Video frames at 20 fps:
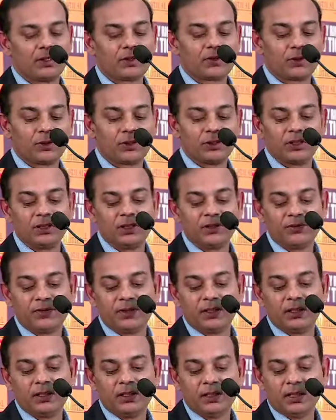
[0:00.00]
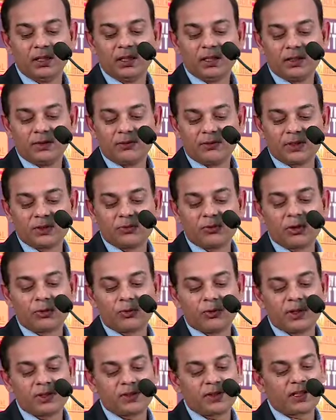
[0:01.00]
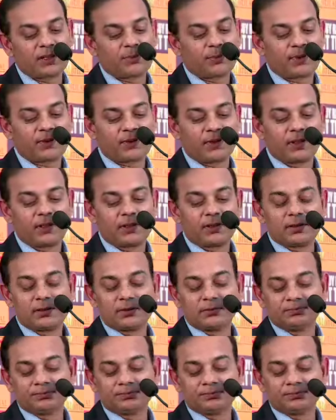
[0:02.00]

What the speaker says: the Nifty, which is about 26%.